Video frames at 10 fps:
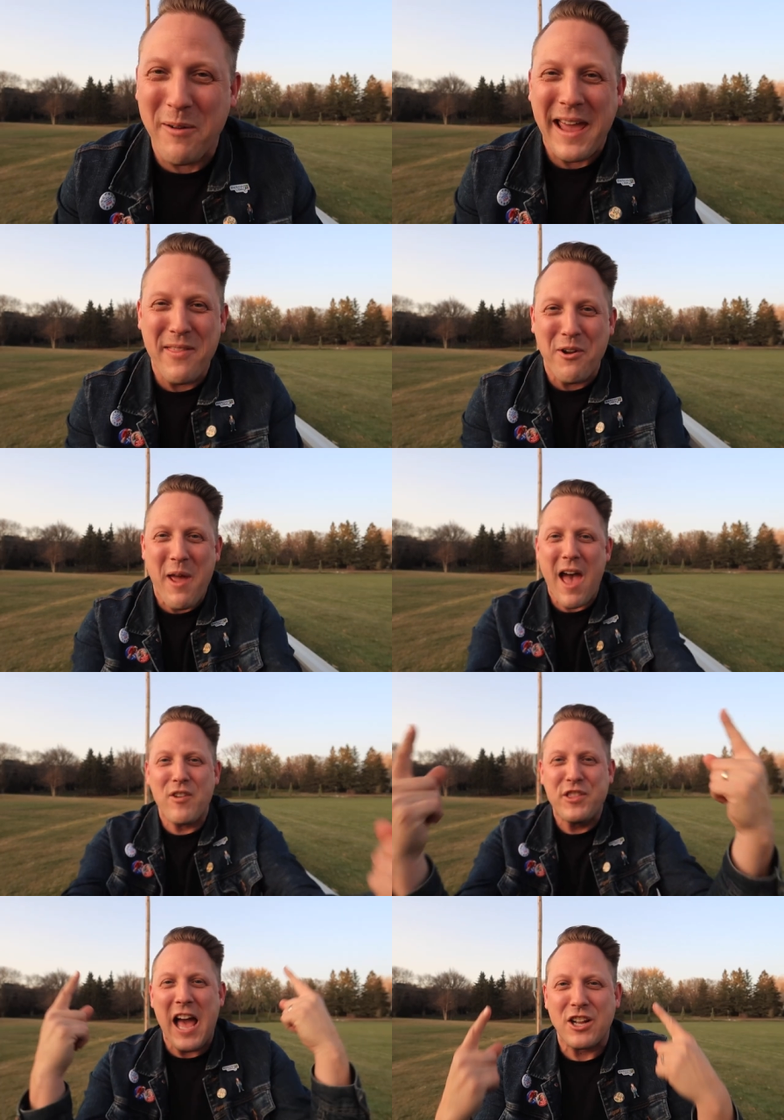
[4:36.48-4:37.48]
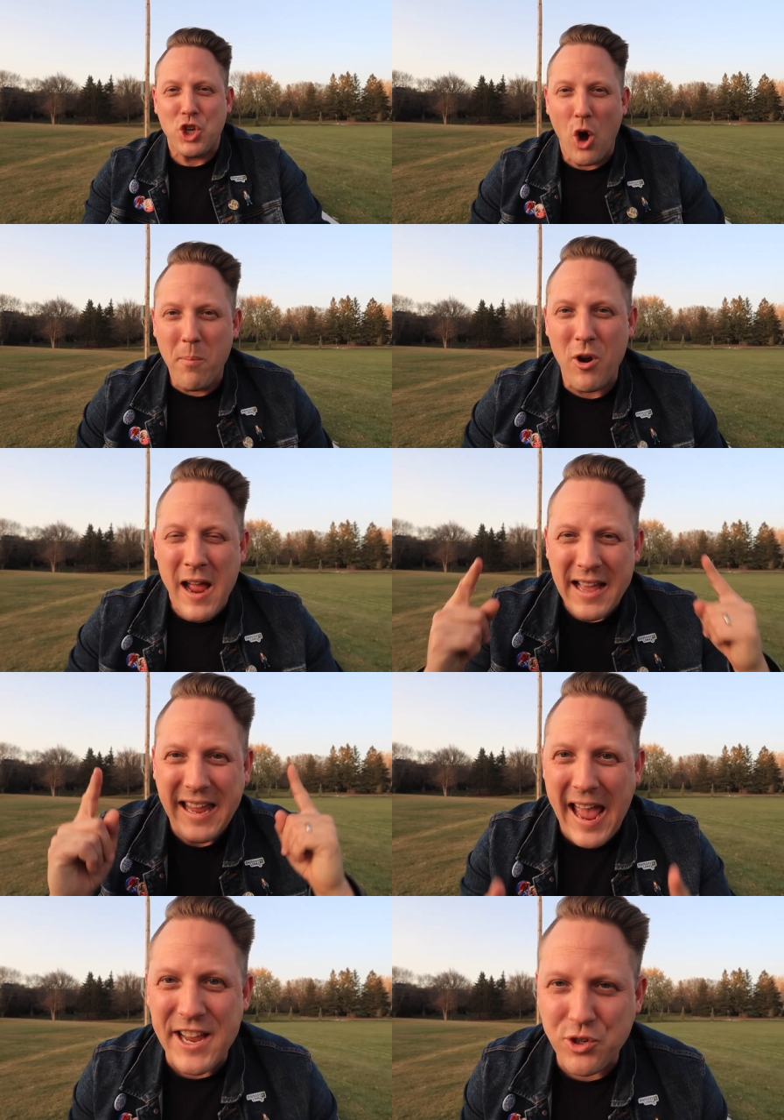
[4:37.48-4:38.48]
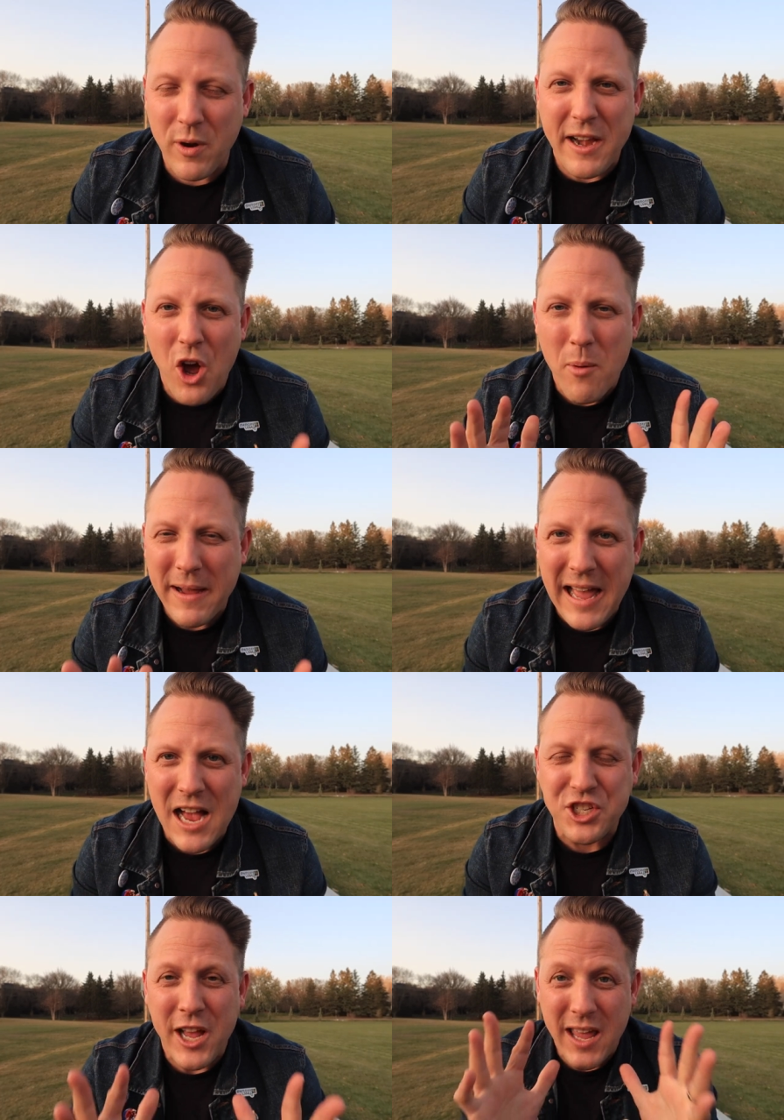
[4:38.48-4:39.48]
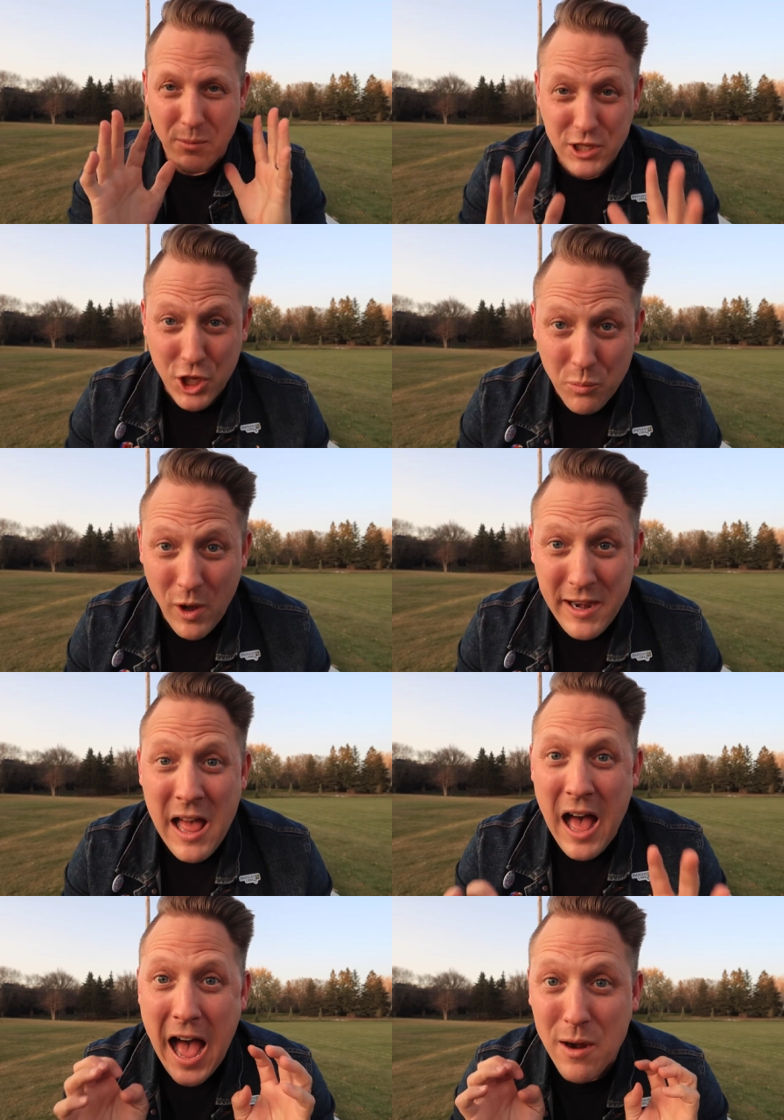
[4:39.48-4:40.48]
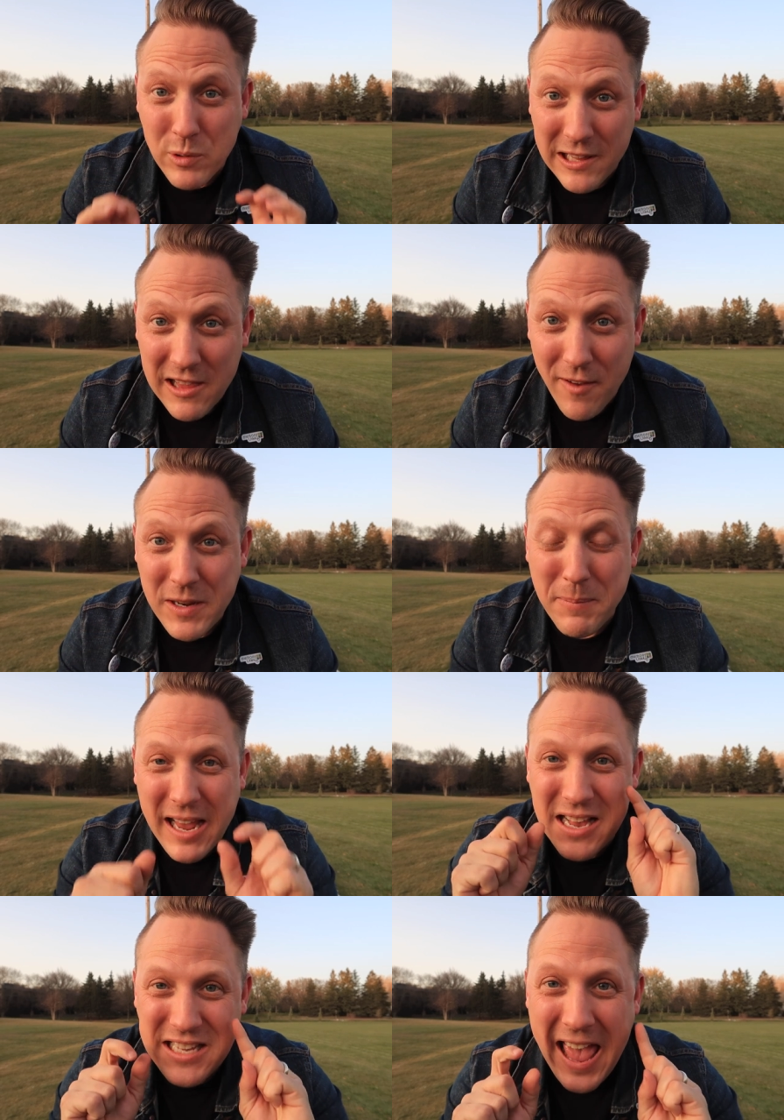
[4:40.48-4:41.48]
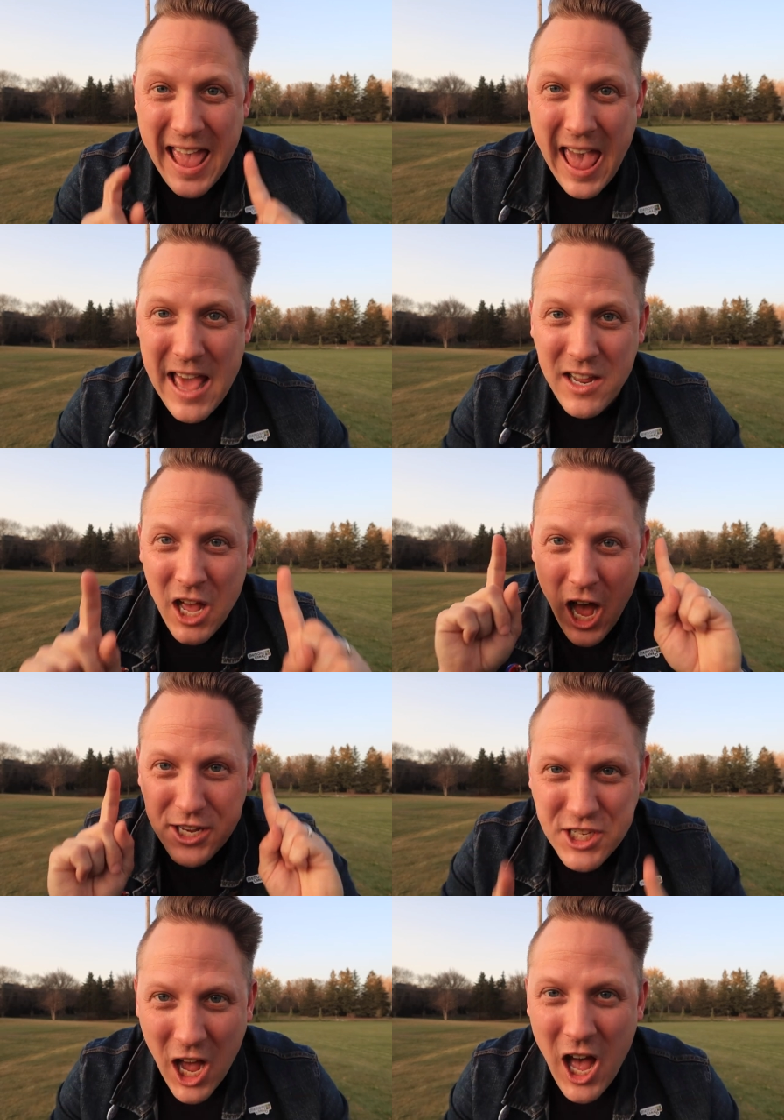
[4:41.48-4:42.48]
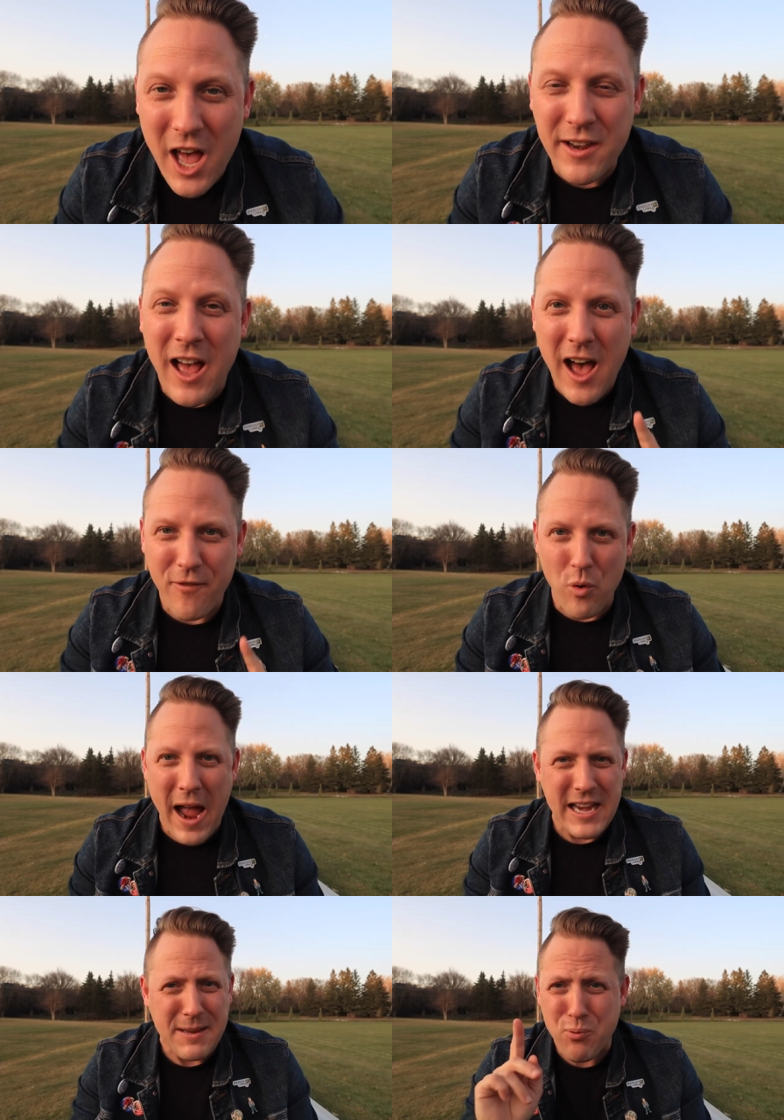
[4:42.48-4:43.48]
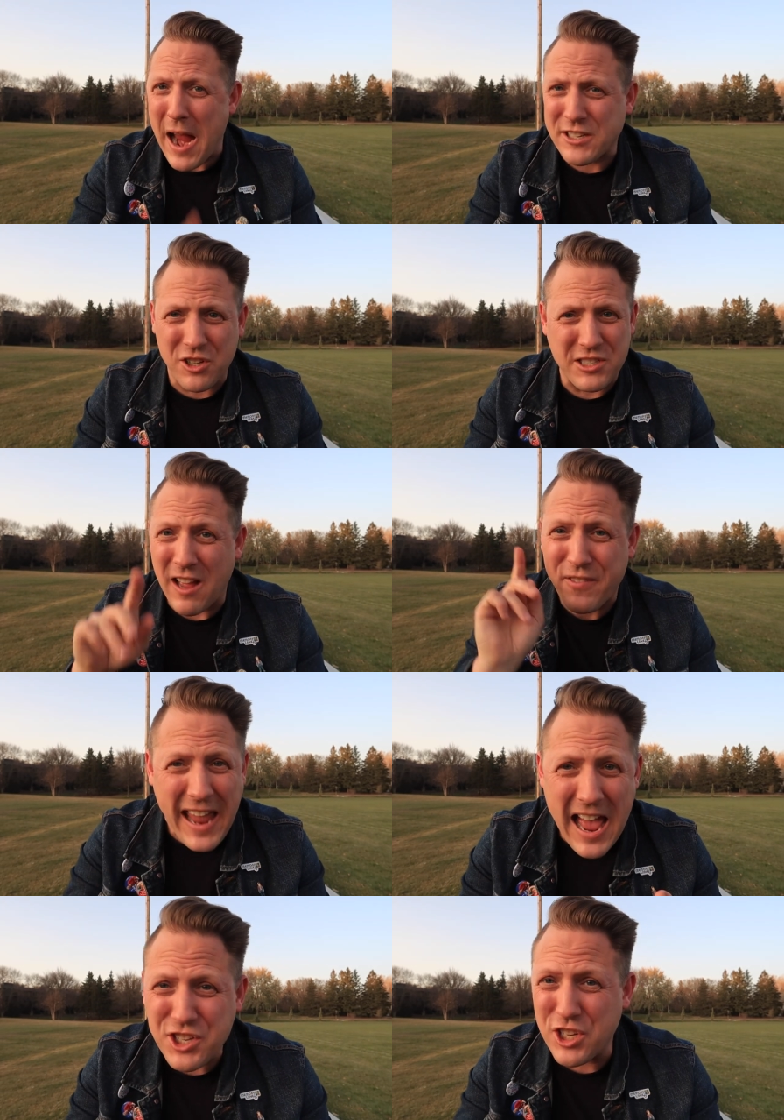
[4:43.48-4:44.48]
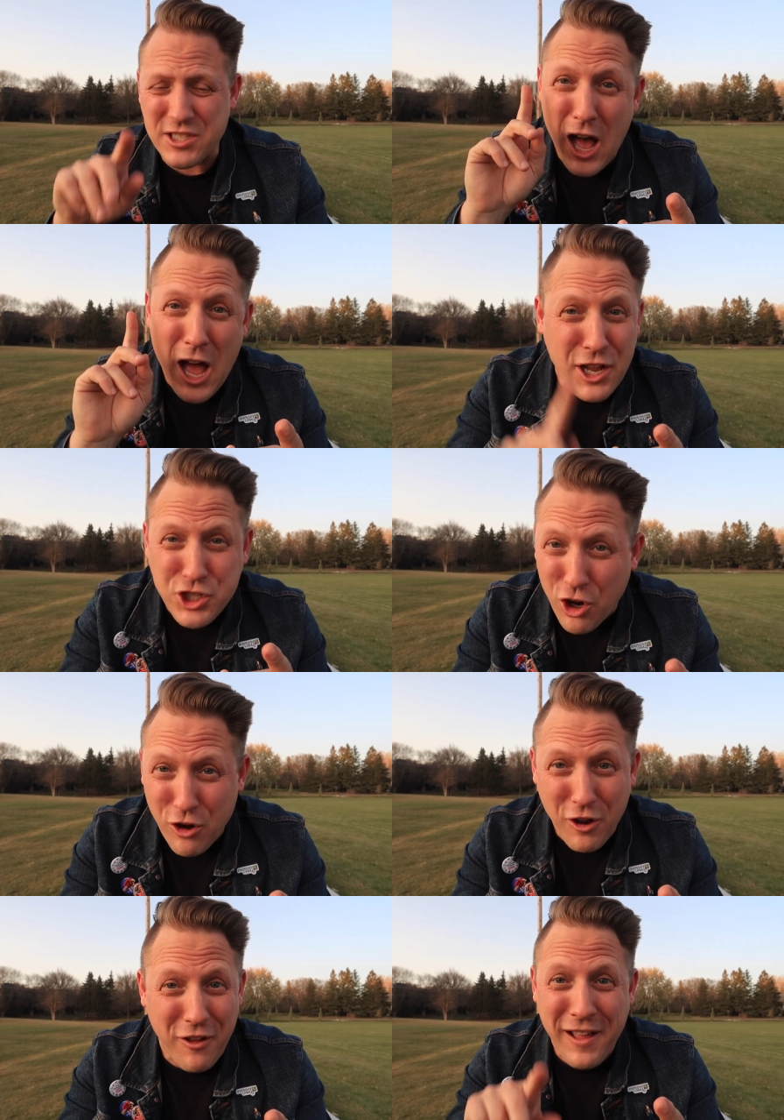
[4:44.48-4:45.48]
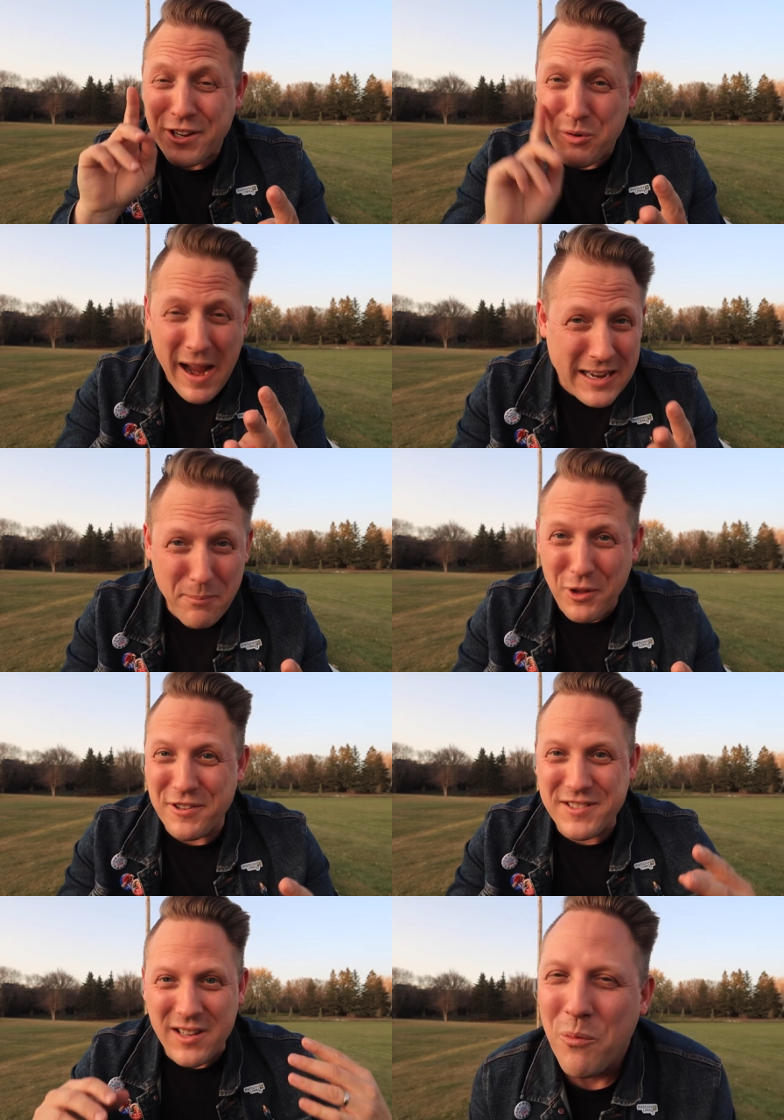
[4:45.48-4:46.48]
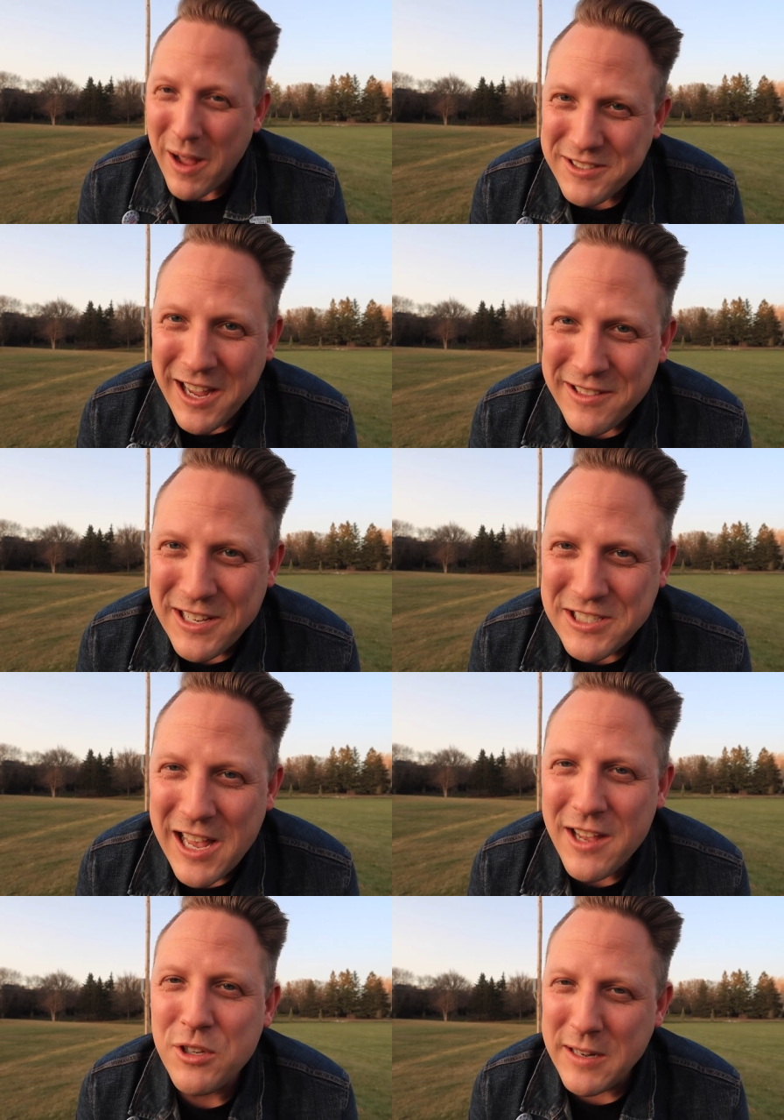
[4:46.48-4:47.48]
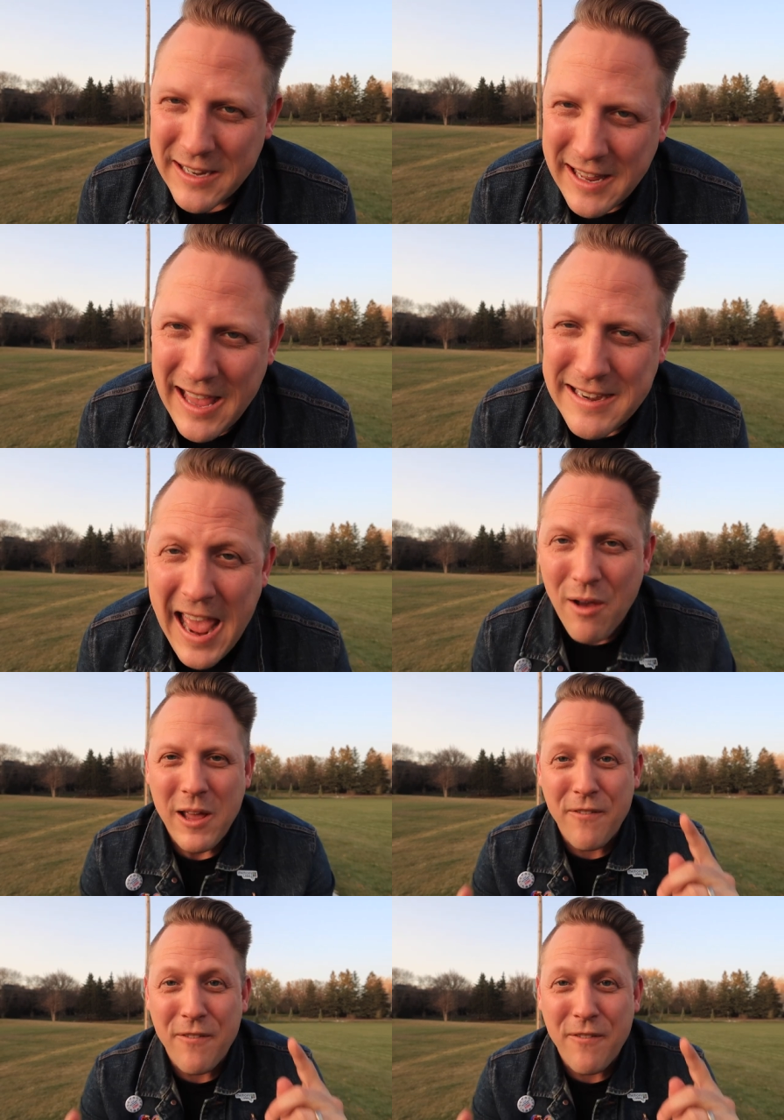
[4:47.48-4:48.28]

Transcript: Okay, there you have it, the October Cache Crate. Oh my gosh, it was a good one. I really loved it because it had a ton of variety, practical stuff, caches, a journal, trackables. Well done, Lisa, you did it again. Now,